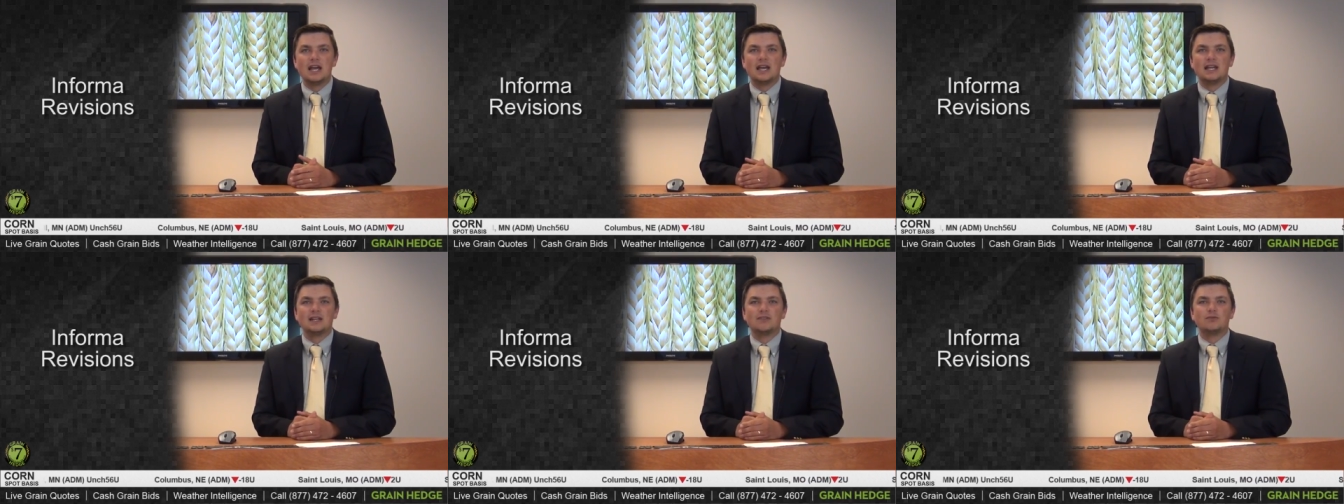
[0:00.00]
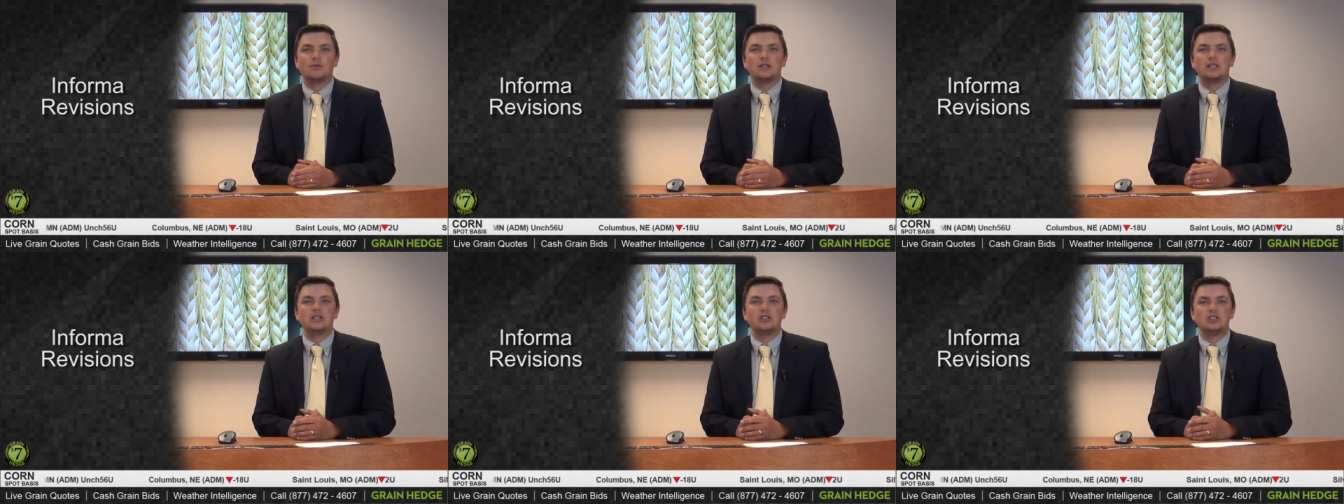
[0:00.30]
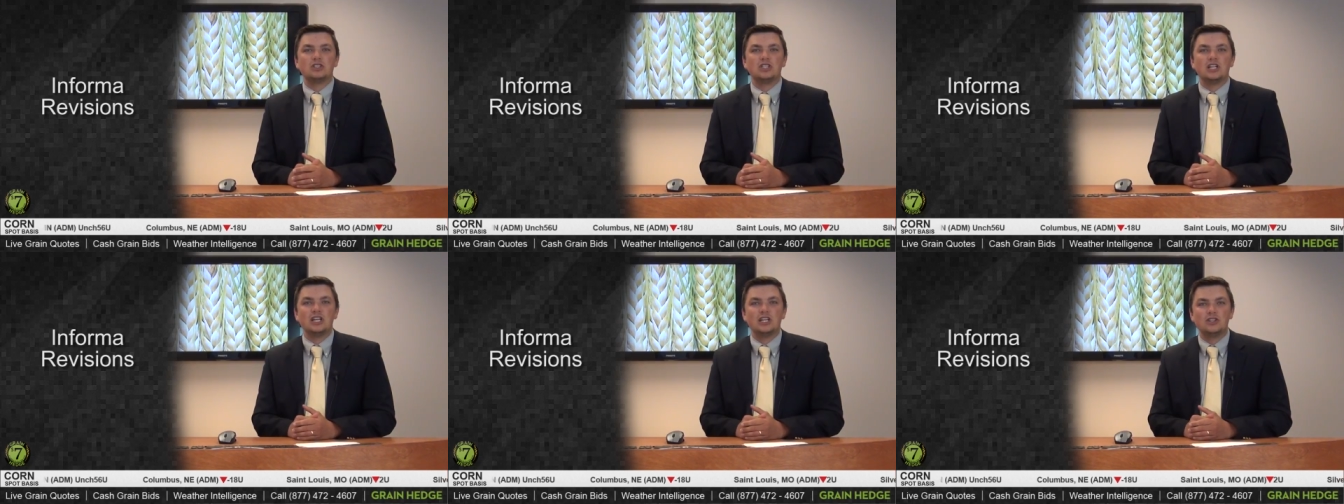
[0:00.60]
and if we
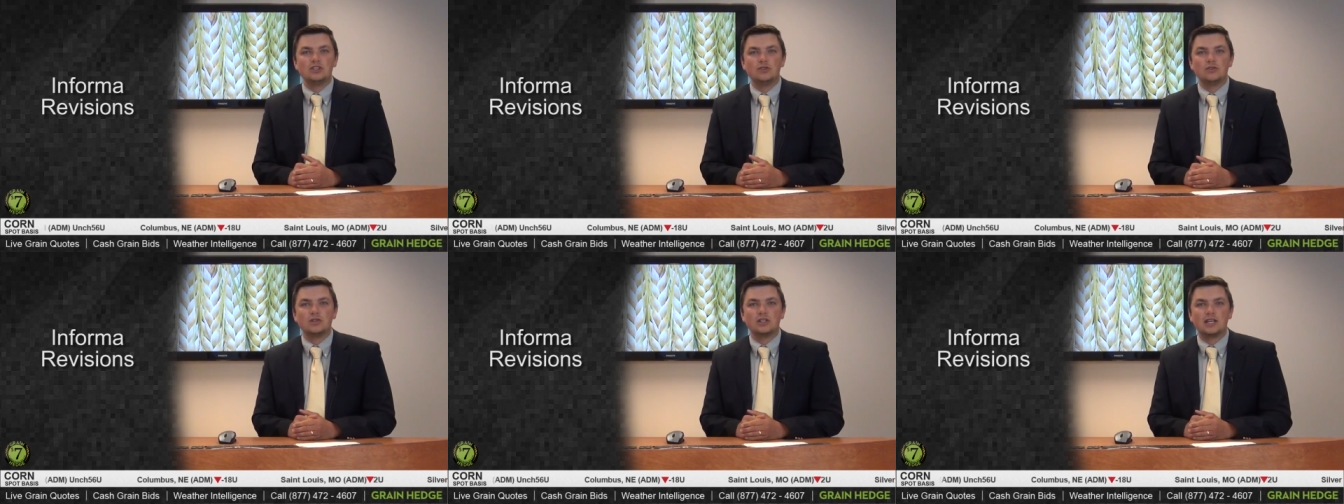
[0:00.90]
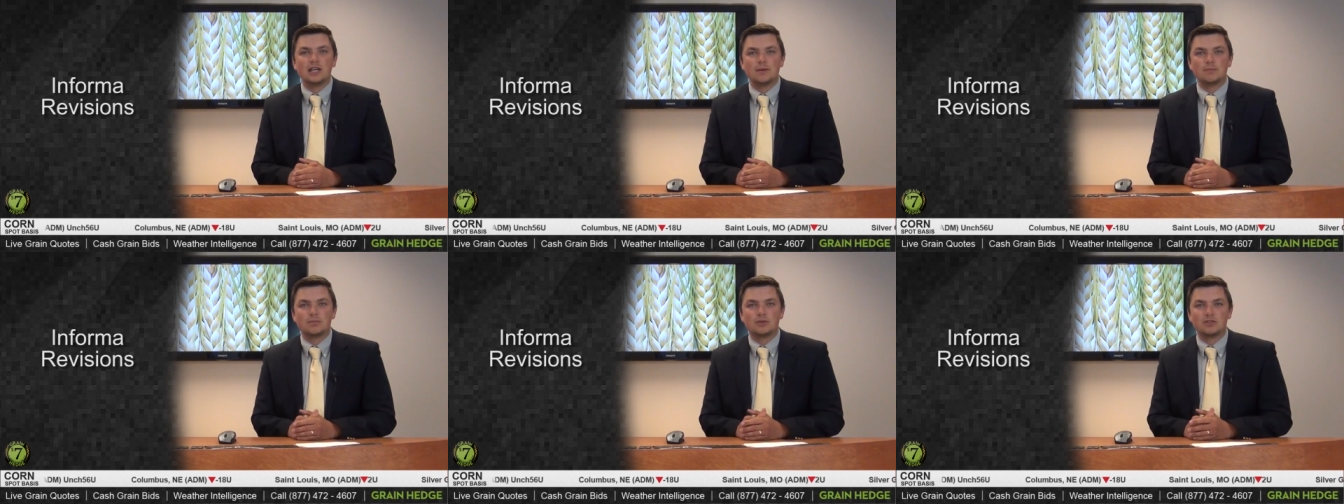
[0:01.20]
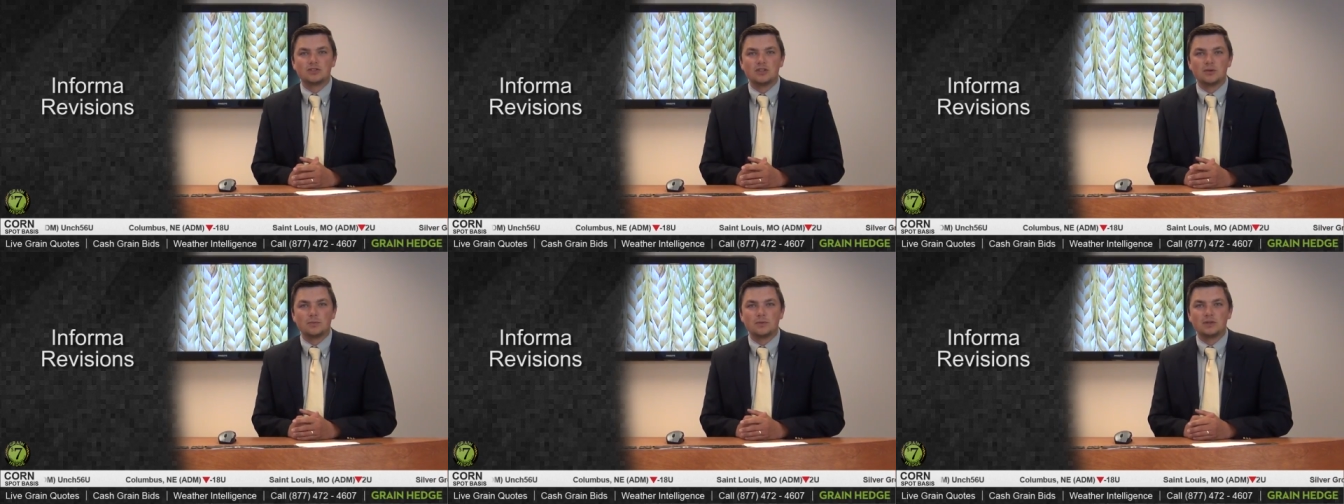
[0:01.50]
continue to get
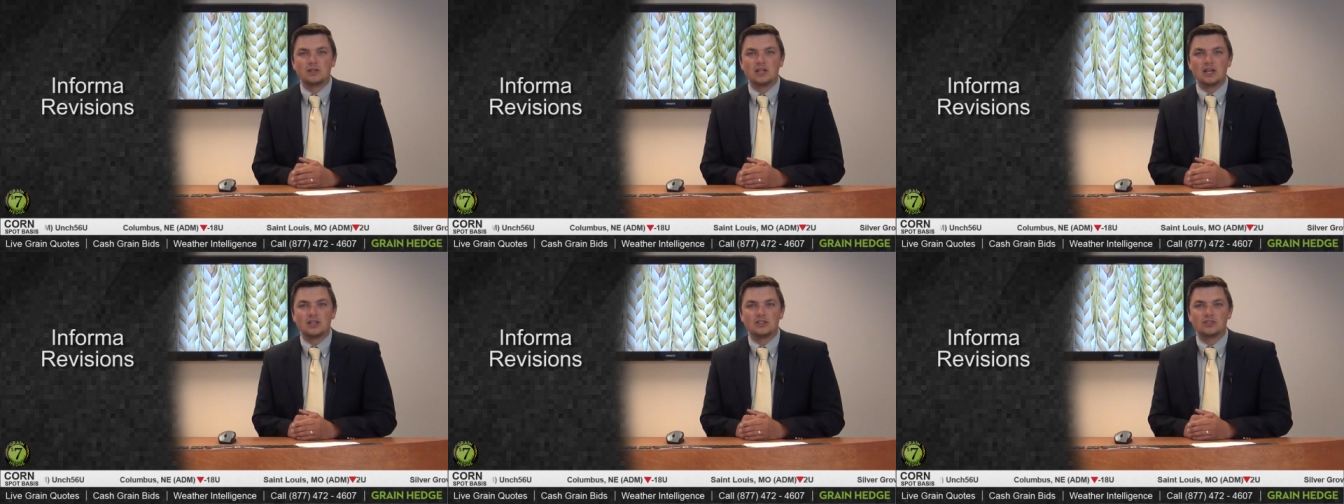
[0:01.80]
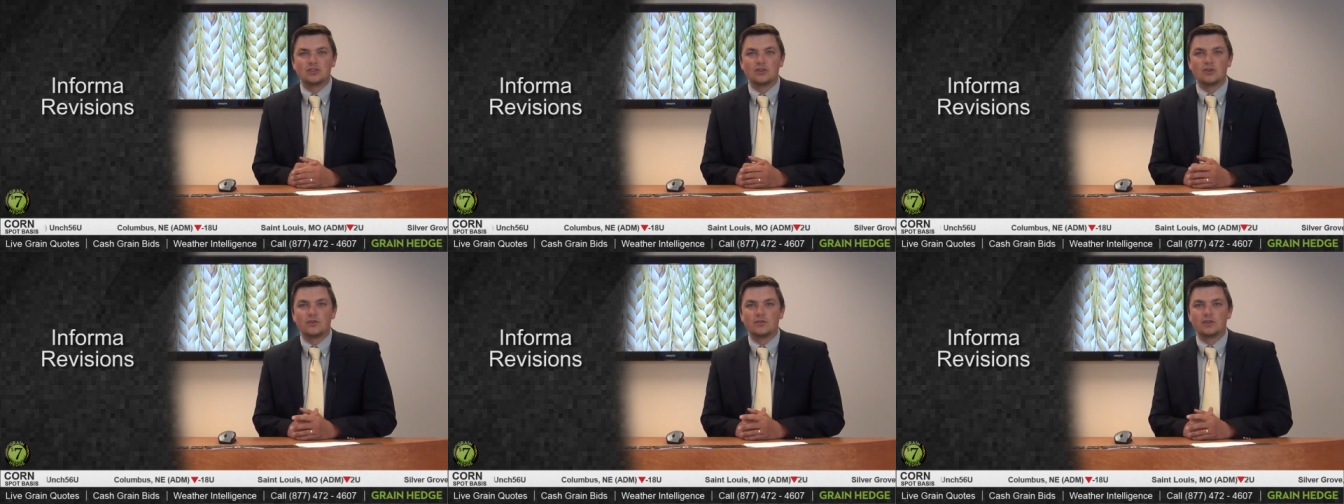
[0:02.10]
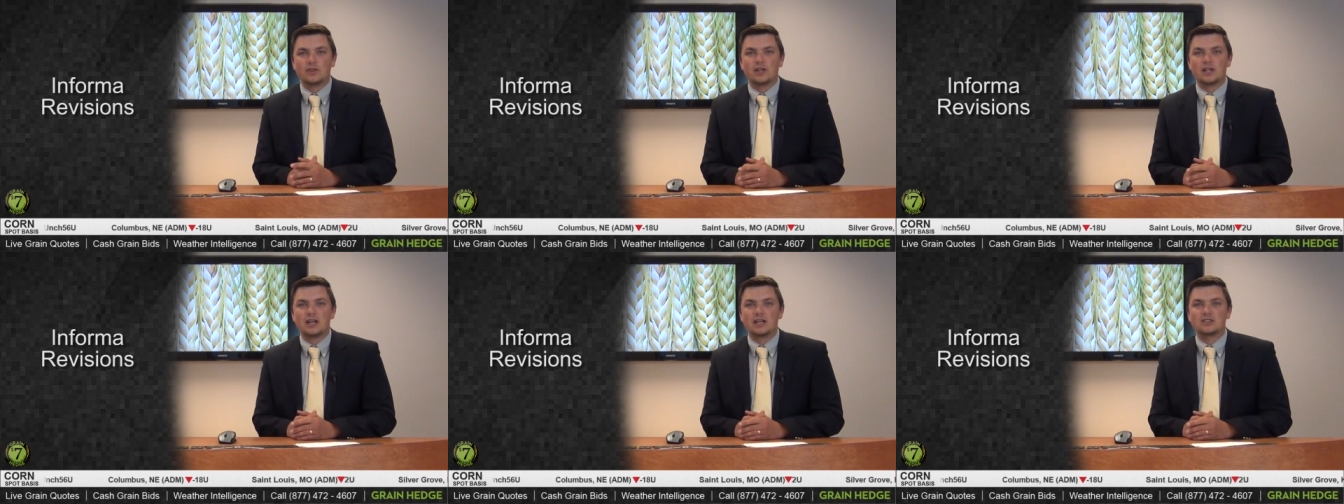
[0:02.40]
precipitation
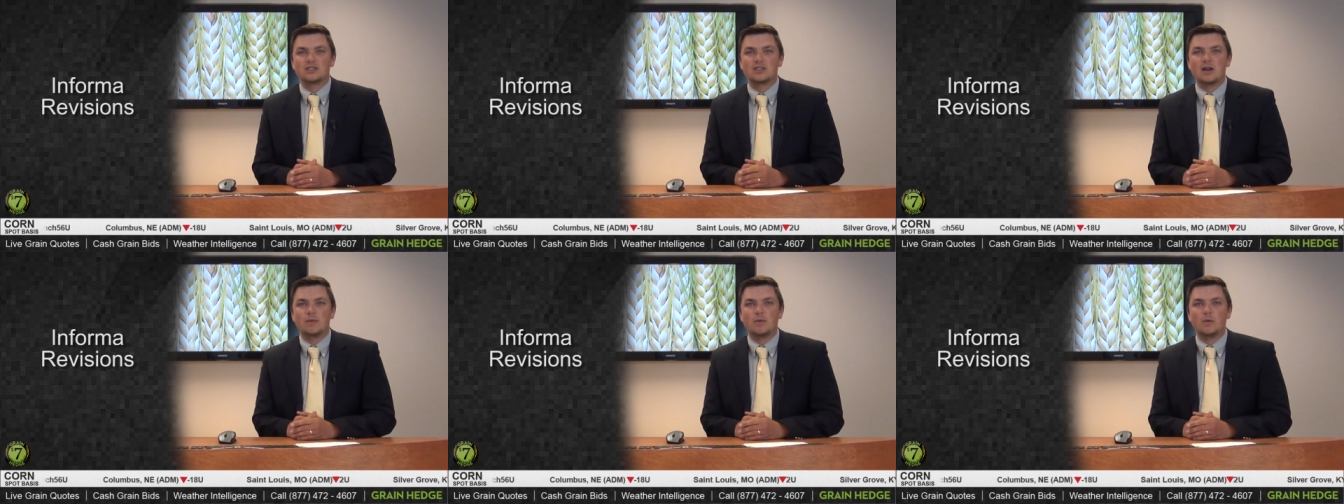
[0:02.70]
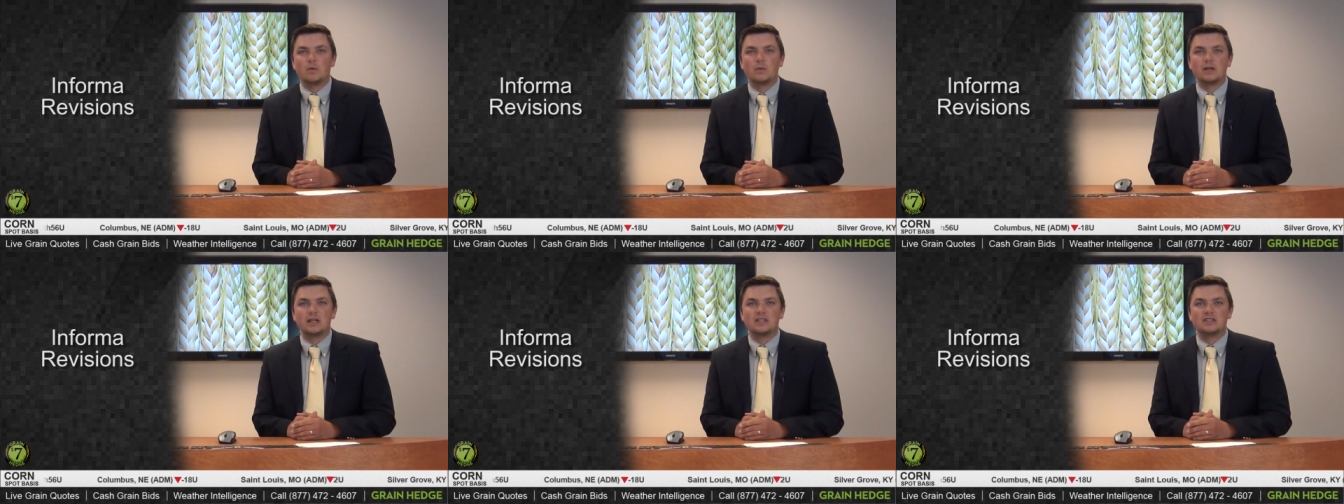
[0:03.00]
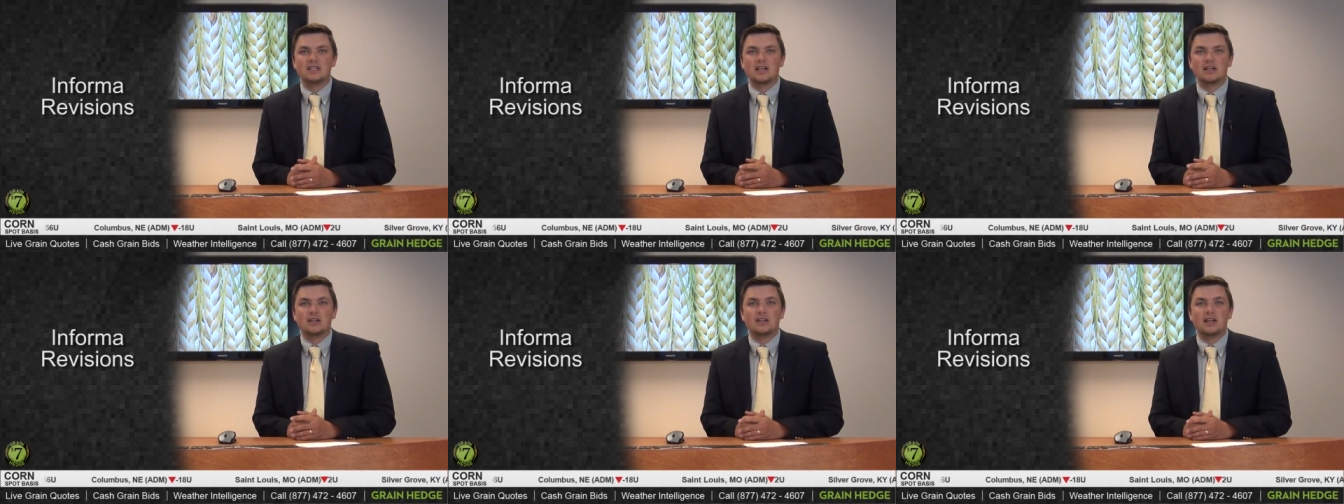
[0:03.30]
over the next couple
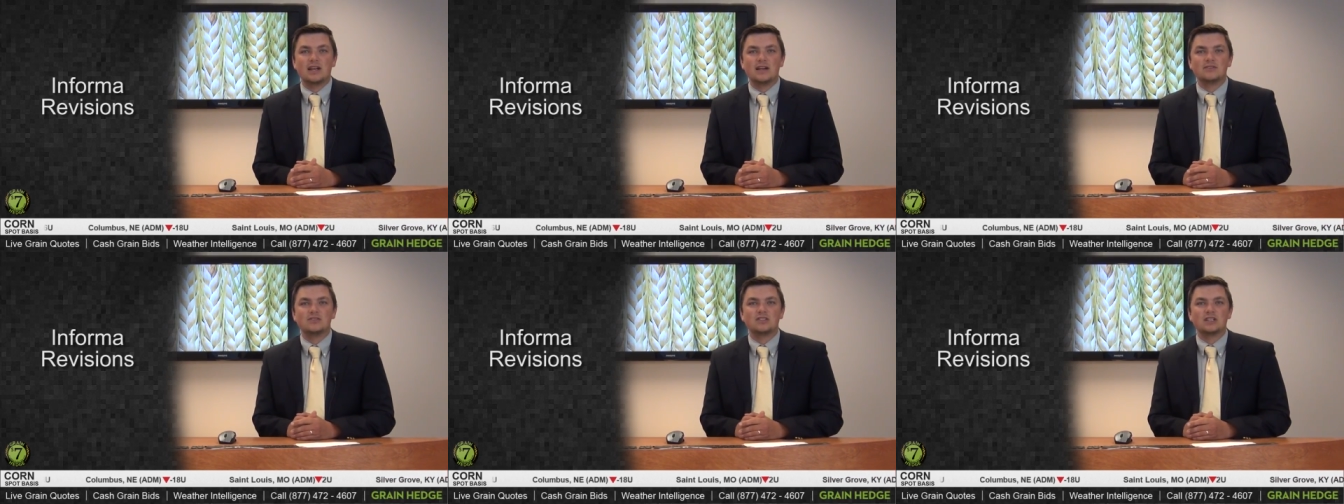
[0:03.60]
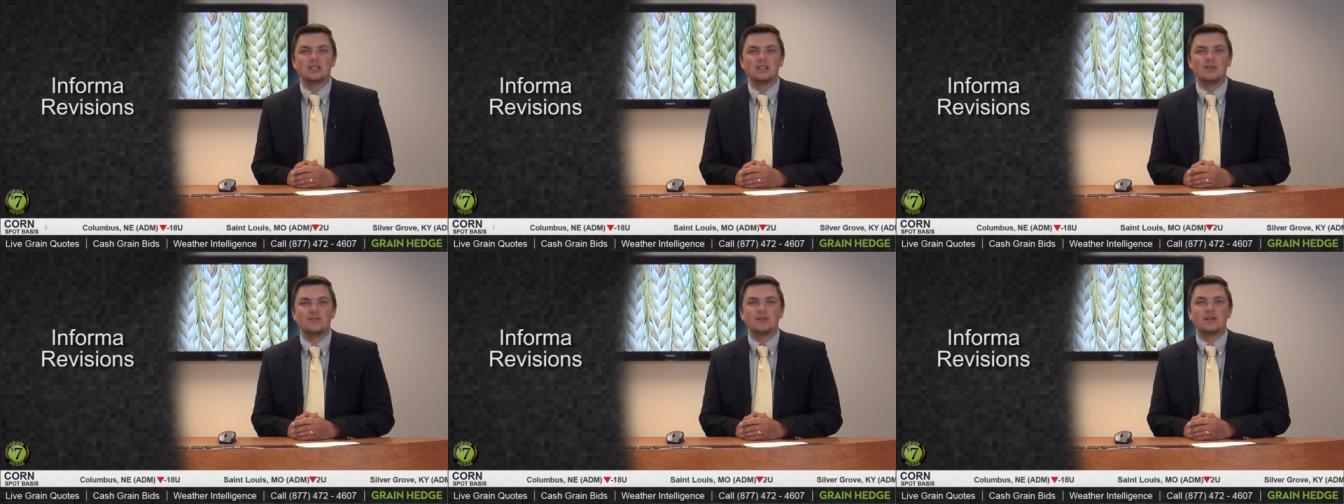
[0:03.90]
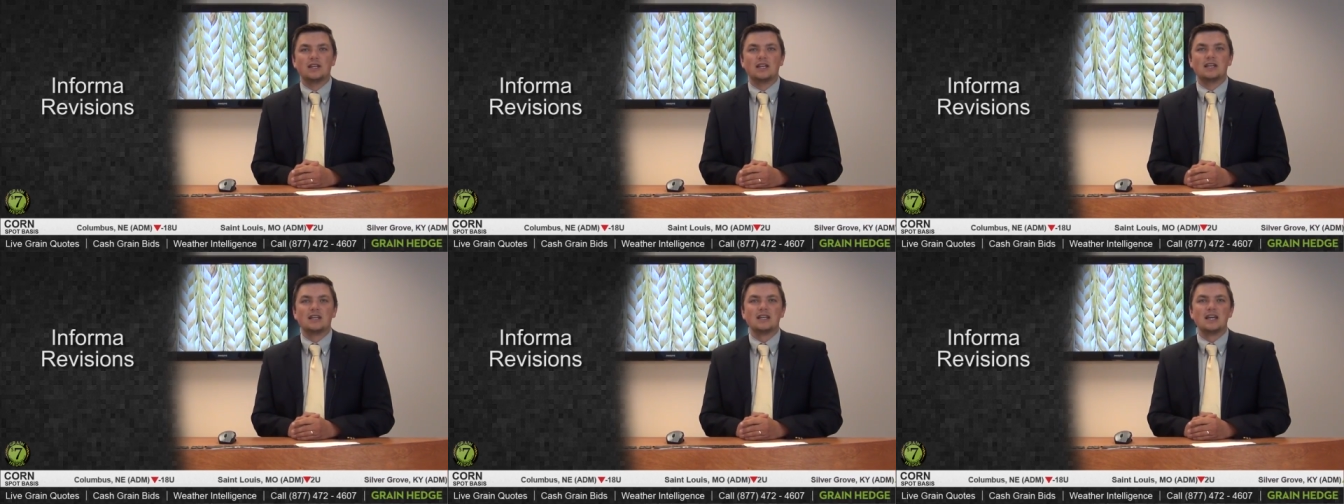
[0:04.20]
weeks, that could have
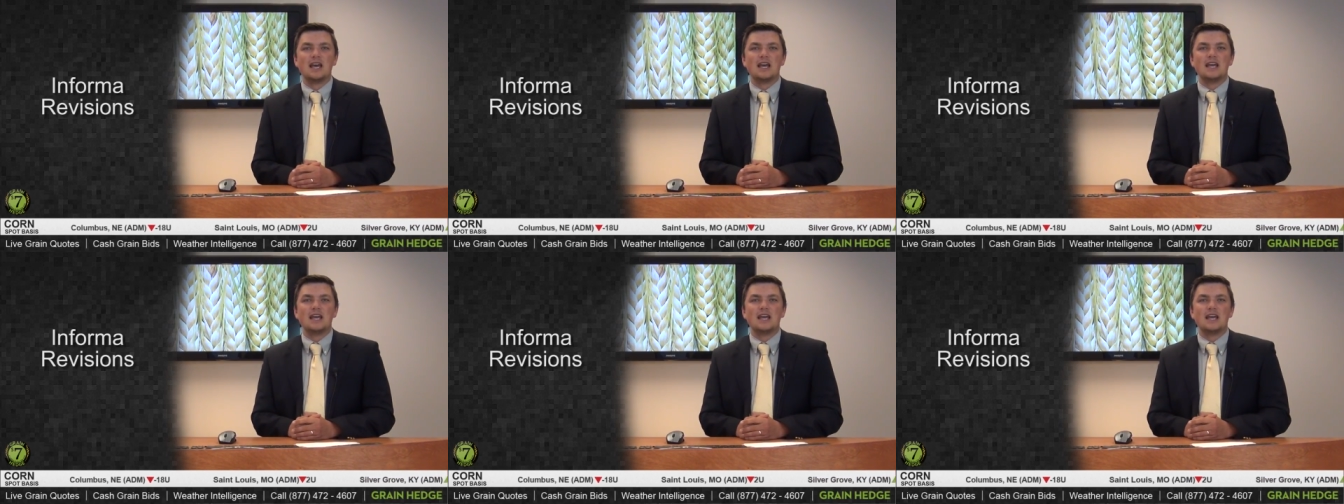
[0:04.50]
significant